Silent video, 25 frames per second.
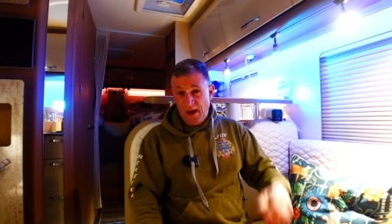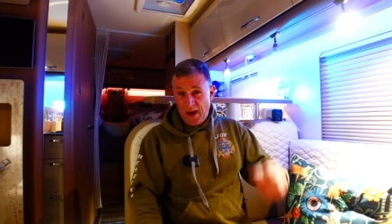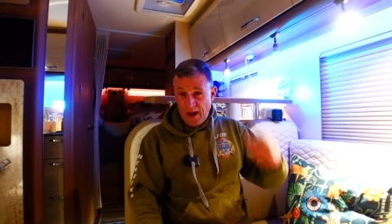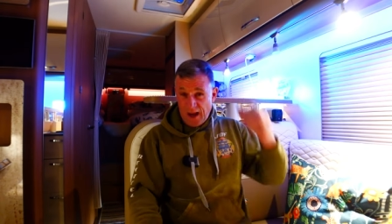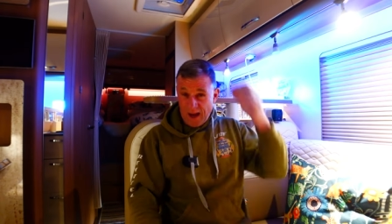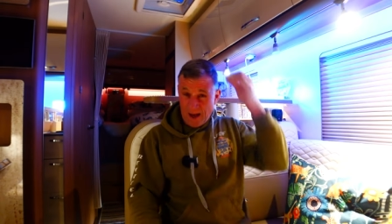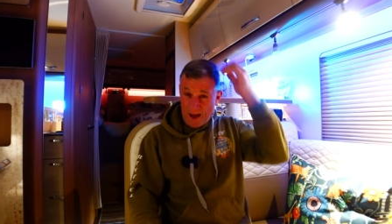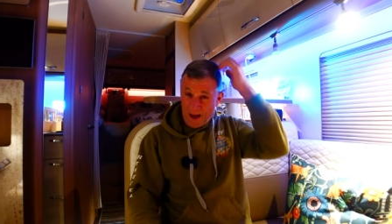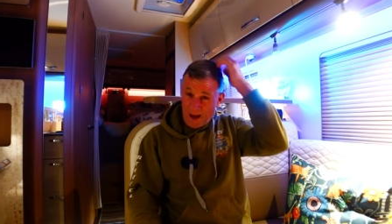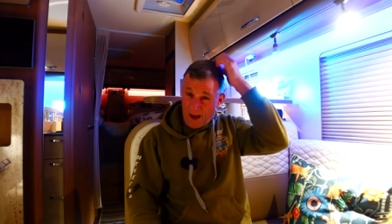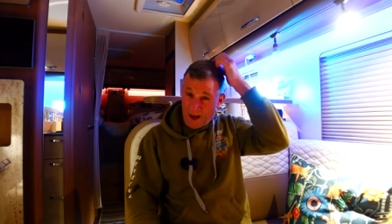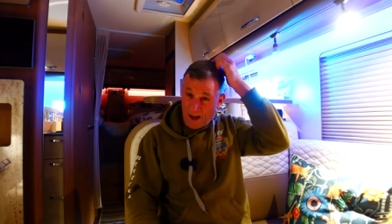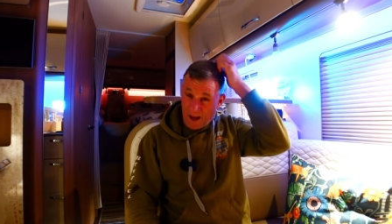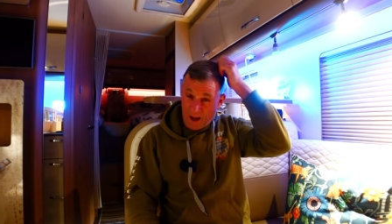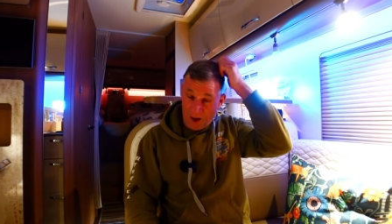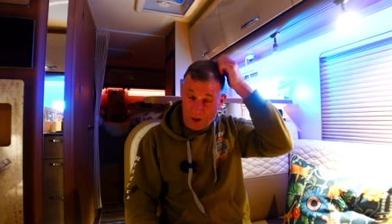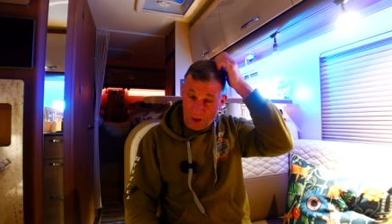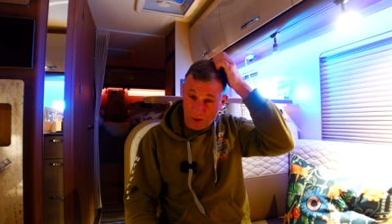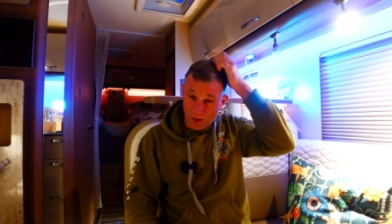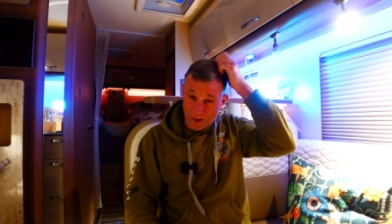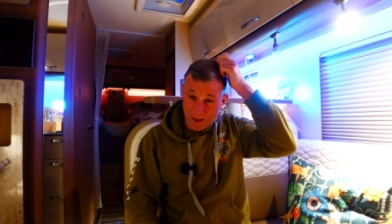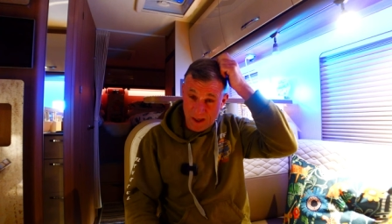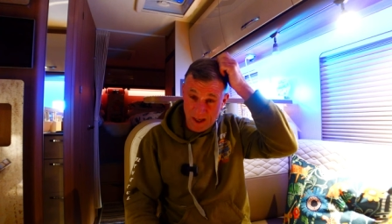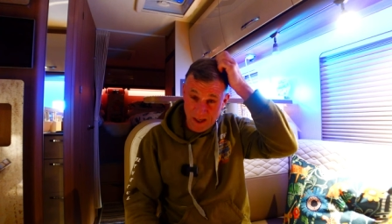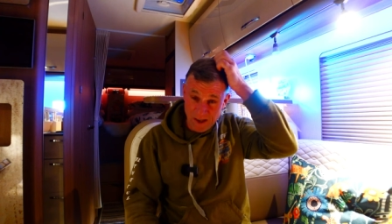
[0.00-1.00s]
Uh,
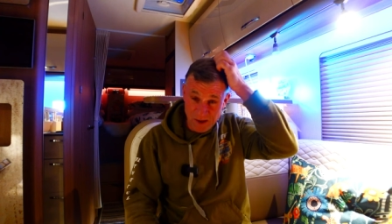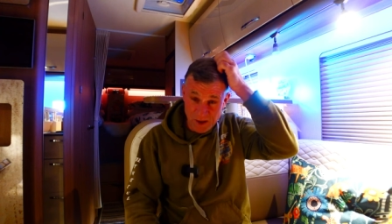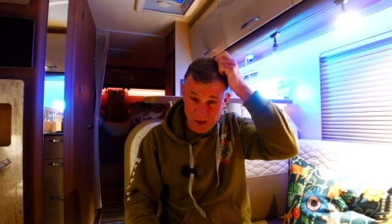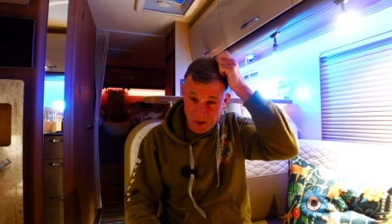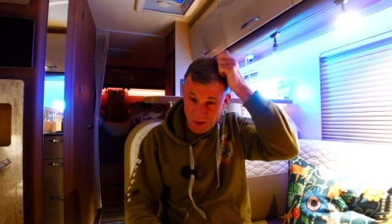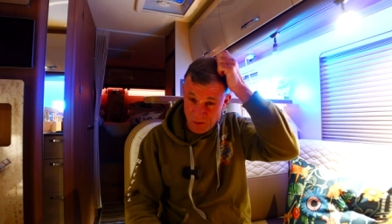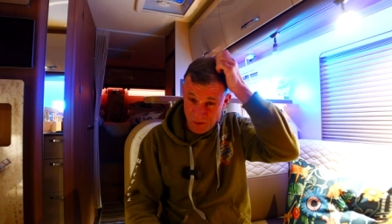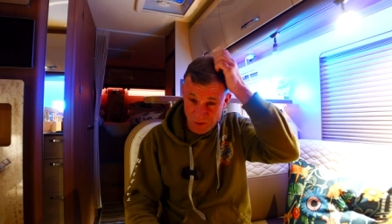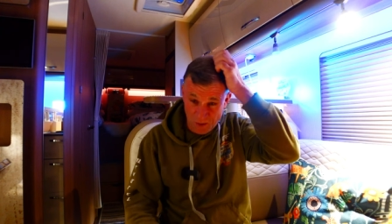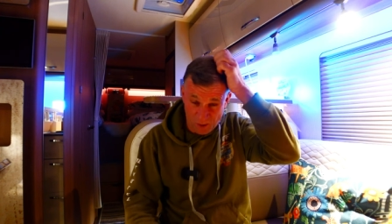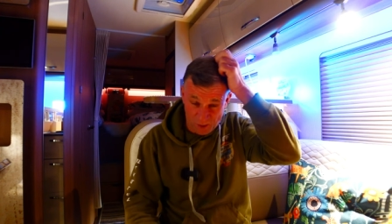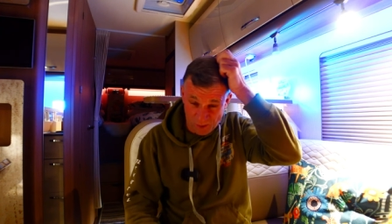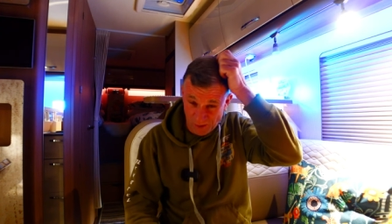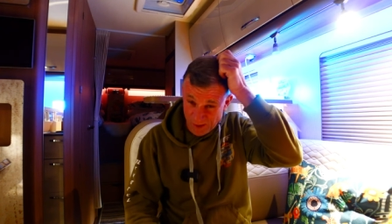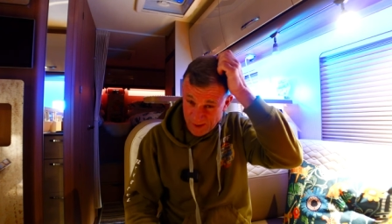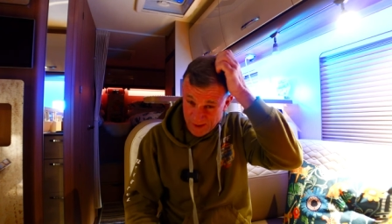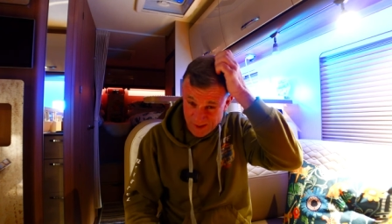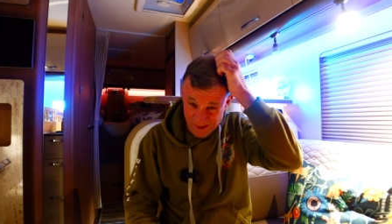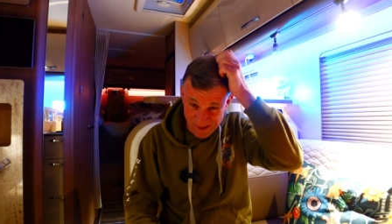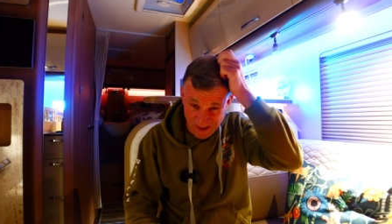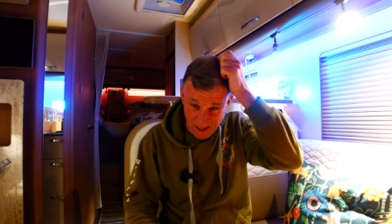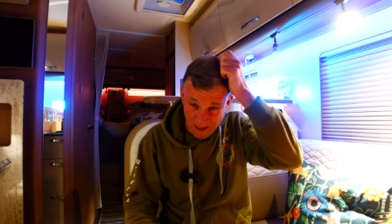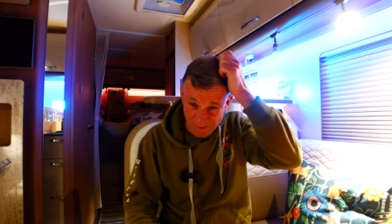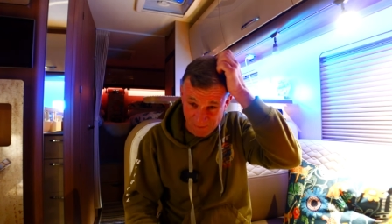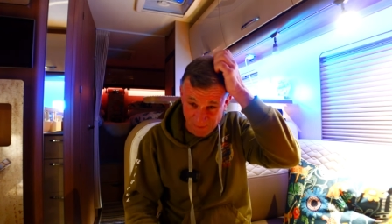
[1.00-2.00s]
I kid you not,
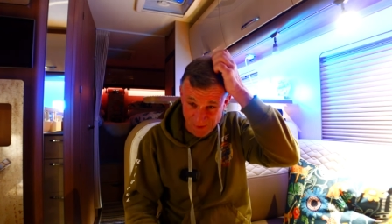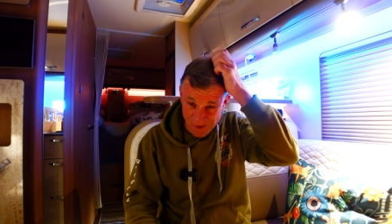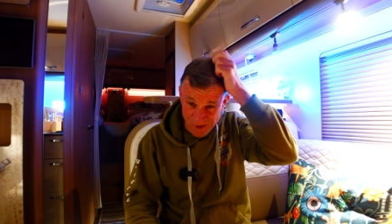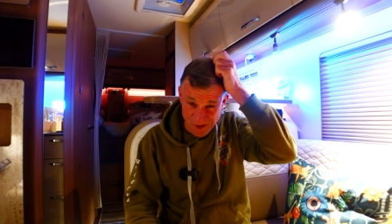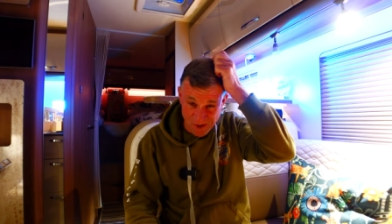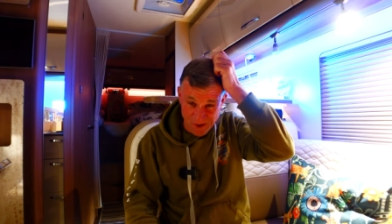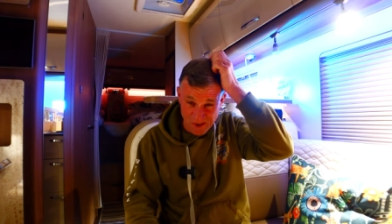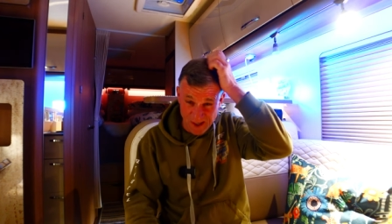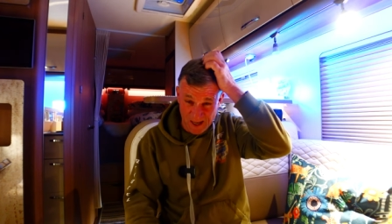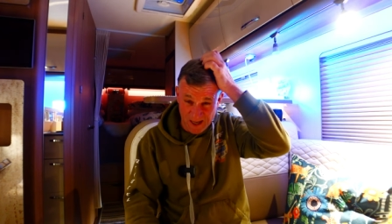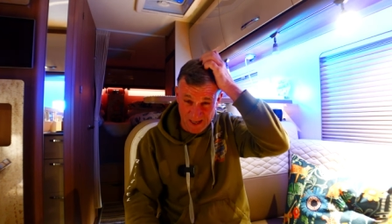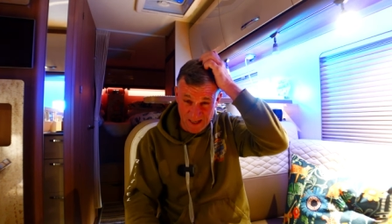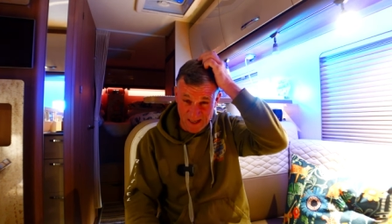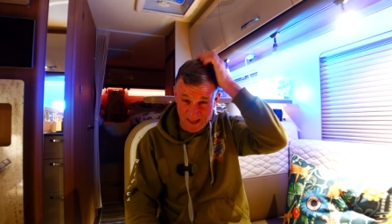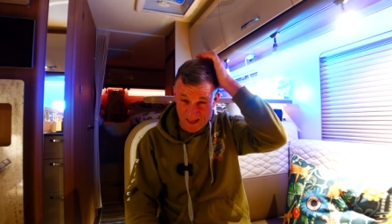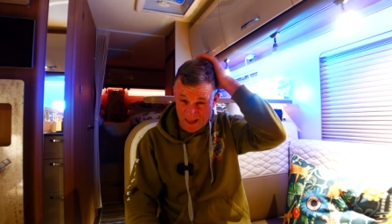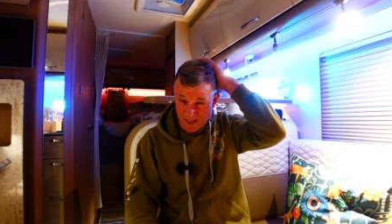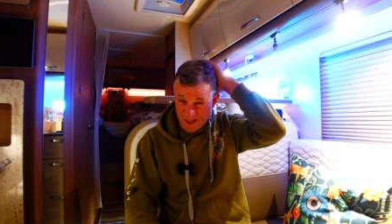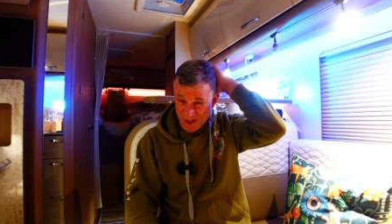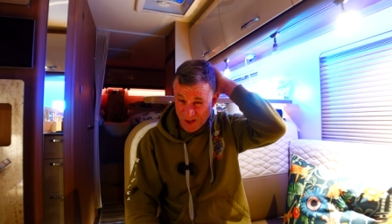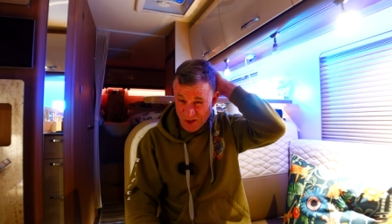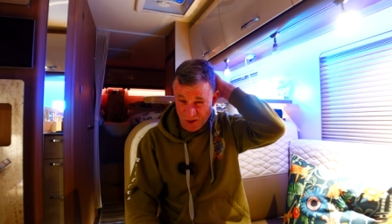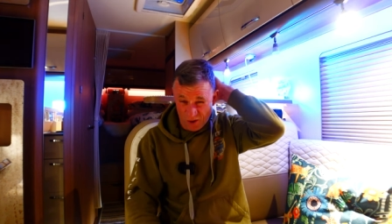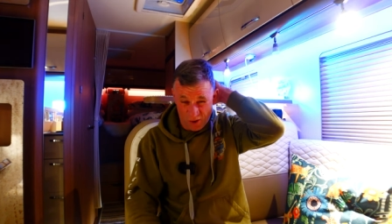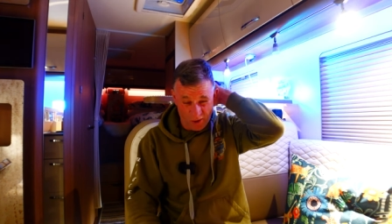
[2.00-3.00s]
in Devon today,
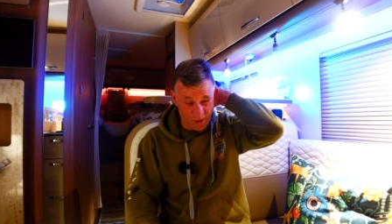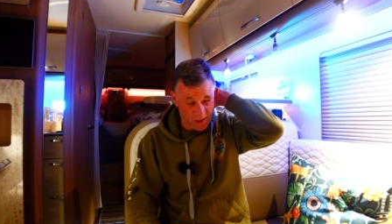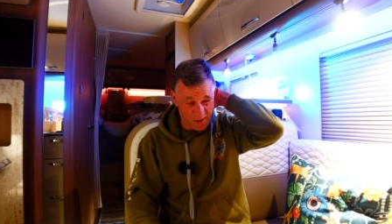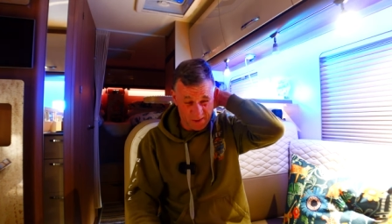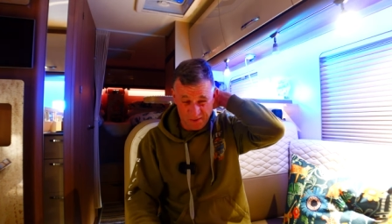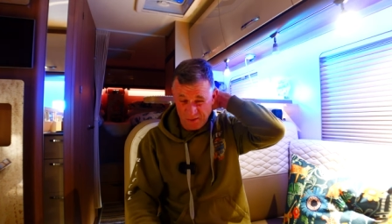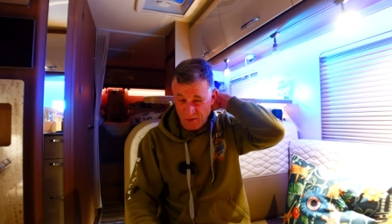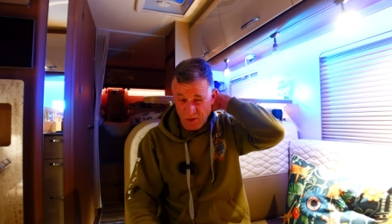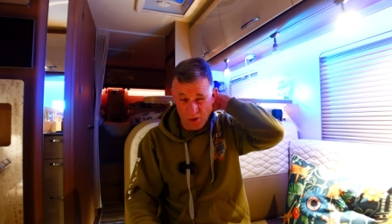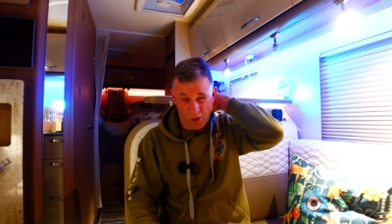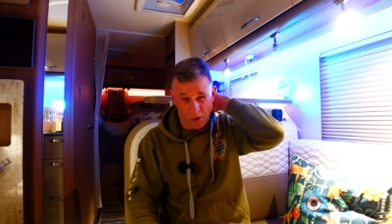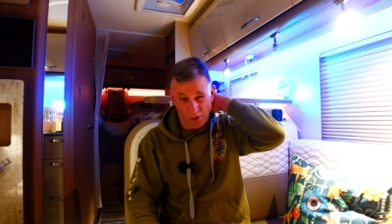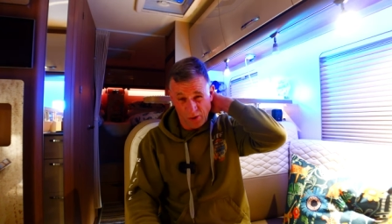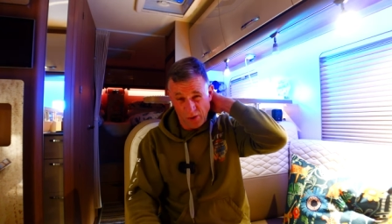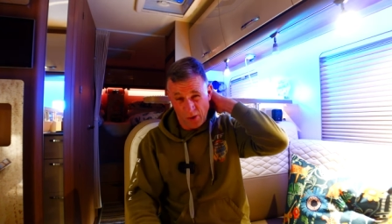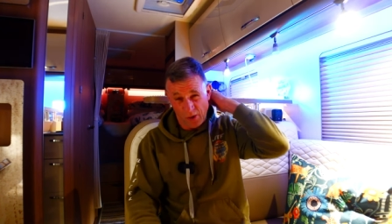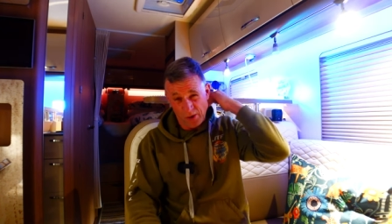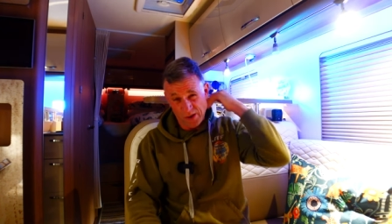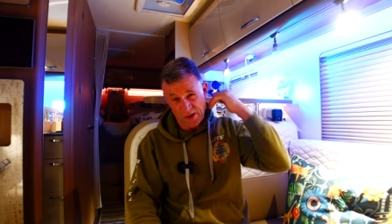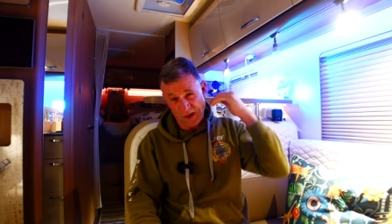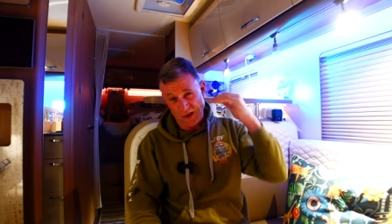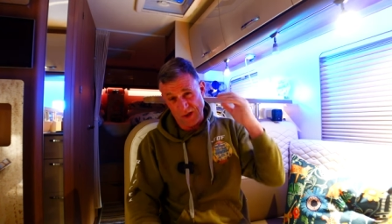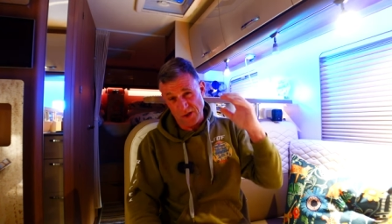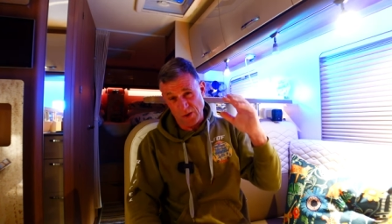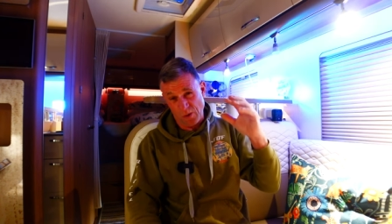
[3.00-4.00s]
it's like not
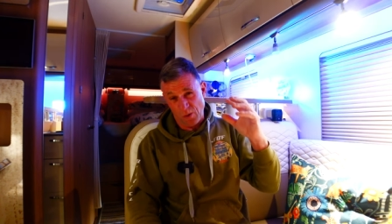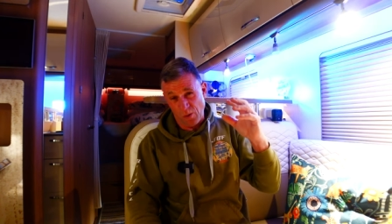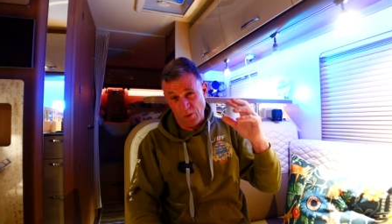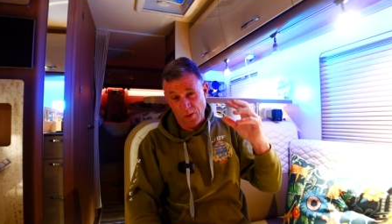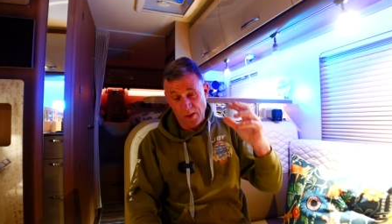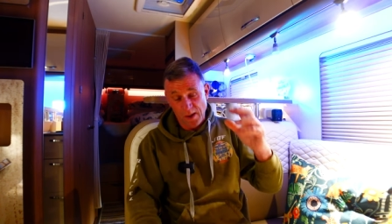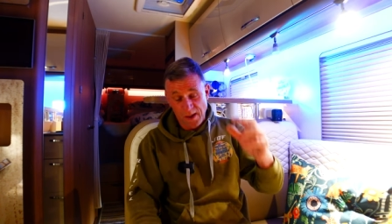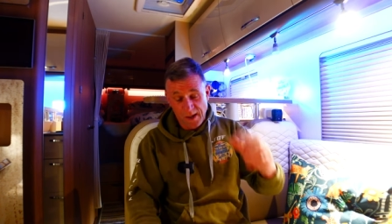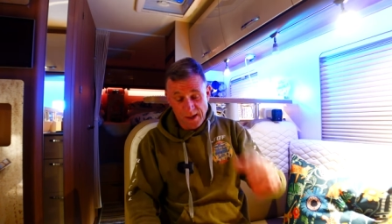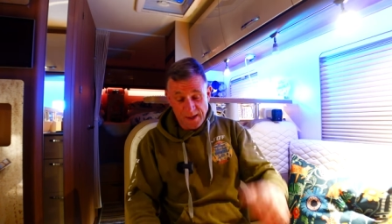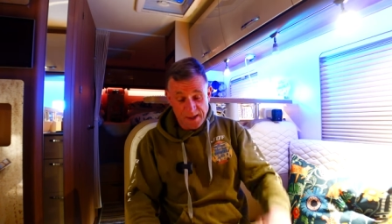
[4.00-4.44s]
nice at all.